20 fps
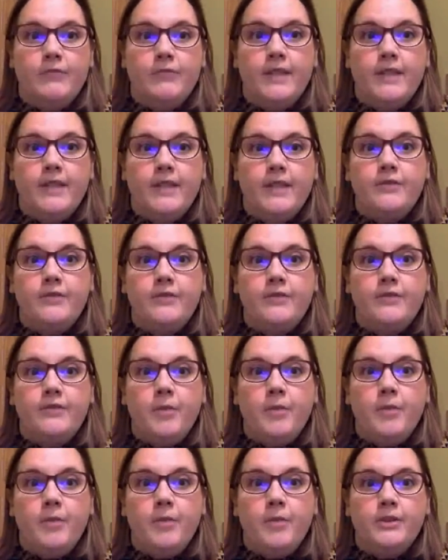Racist
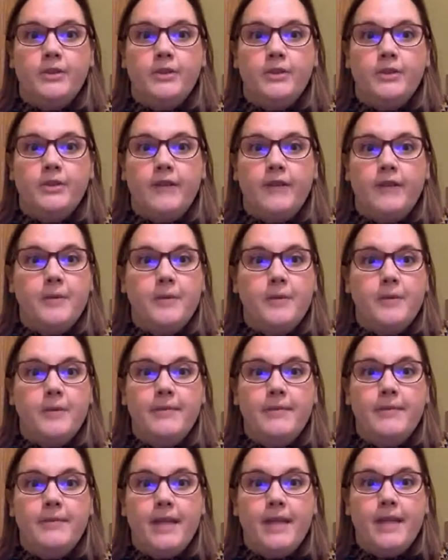robots, how do we
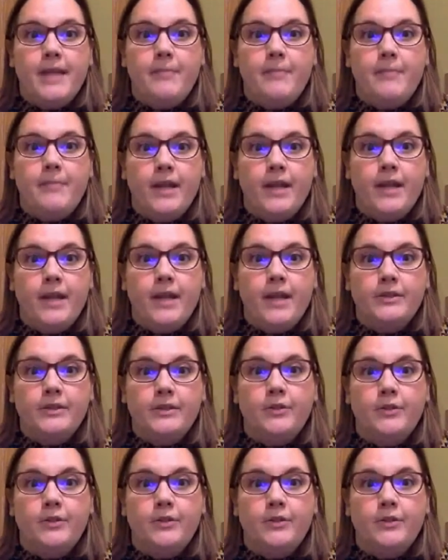eliminate bias?